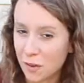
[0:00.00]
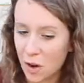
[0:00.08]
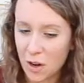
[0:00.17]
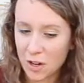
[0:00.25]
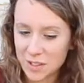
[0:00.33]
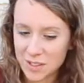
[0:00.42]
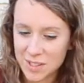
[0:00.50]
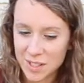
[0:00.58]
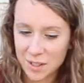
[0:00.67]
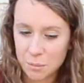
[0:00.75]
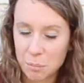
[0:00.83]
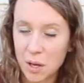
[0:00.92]

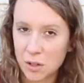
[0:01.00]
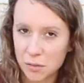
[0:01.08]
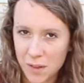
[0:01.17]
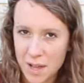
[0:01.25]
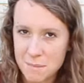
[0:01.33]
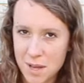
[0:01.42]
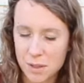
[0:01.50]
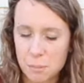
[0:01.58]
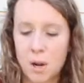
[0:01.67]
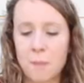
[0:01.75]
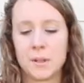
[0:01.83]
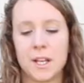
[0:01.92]
hearts, butterfly
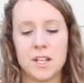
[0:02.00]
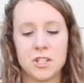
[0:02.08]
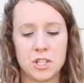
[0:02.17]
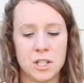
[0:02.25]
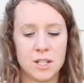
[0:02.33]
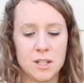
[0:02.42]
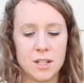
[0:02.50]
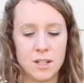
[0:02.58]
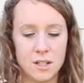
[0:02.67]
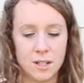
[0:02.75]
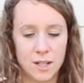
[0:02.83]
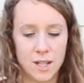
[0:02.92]
method propagation
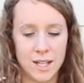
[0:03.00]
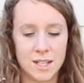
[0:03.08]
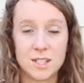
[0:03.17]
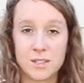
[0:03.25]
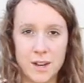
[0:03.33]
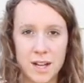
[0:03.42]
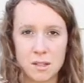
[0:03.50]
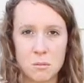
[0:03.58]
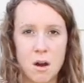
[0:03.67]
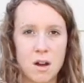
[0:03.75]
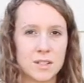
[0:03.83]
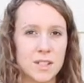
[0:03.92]
in sphagnum
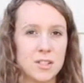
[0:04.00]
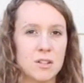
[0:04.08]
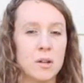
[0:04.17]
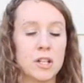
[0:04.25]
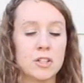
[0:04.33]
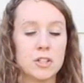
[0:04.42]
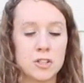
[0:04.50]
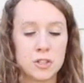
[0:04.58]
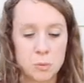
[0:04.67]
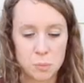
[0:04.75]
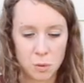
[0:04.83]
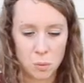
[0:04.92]
moss is doing
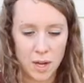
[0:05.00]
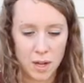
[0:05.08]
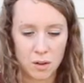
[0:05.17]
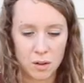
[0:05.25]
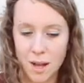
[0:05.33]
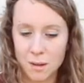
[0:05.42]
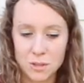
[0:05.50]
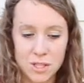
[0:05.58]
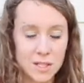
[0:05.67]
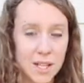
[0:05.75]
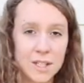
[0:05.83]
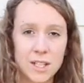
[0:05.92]
super well. I'm
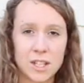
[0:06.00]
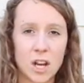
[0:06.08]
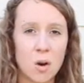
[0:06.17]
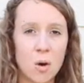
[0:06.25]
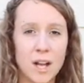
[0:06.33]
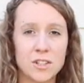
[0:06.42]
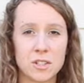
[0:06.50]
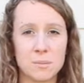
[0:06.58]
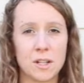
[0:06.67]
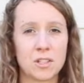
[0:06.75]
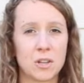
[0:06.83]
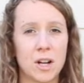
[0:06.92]
just letting it go. I
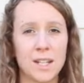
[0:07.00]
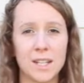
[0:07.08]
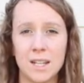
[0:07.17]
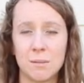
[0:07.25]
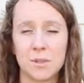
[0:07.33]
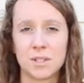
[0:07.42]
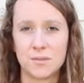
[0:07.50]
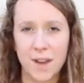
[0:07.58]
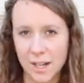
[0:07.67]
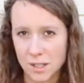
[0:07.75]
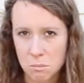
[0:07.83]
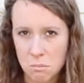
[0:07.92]
just make sure I keep the
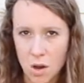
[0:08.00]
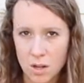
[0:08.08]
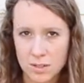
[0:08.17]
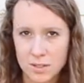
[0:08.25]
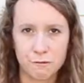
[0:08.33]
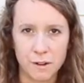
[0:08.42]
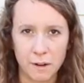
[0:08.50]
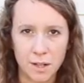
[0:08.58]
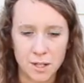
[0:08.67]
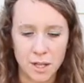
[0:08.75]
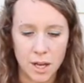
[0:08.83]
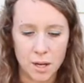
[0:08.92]
sphagnum moss
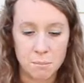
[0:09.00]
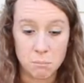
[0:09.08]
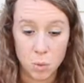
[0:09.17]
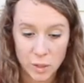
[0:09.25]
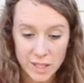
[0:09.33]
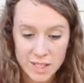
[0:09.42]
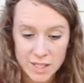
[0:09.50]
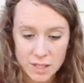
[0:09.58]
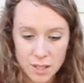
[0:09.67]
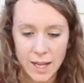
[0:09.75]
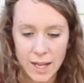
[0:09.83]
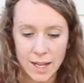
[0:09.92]
very
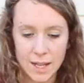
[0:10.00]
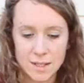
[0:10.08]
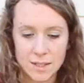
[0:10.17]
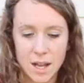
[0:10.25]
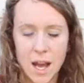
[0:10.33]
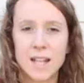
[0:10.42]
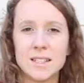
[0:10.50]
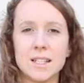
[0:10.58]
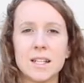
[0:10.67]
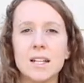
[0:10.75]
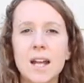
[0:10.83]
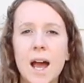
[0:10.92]
moist, and I
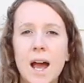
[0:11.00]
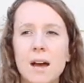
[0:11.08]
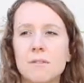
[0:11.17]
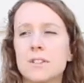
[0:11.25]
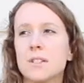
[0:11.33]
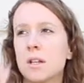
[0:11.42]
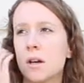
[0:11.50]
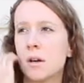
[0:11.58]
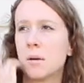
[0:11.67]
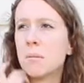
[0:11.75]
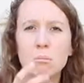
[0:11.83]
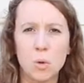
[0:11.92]
did have
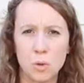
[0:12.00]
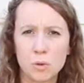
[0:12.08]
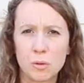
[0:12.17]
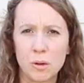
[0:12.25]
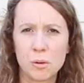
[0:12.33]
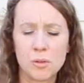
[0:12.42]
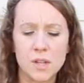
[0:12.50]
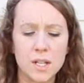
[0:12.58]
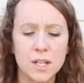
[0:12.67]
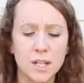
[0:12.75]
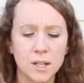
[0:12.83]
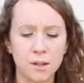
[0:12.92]
some mold growth
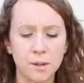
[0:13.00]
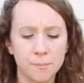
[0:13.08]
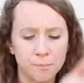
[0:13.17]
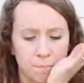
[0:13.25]
in here,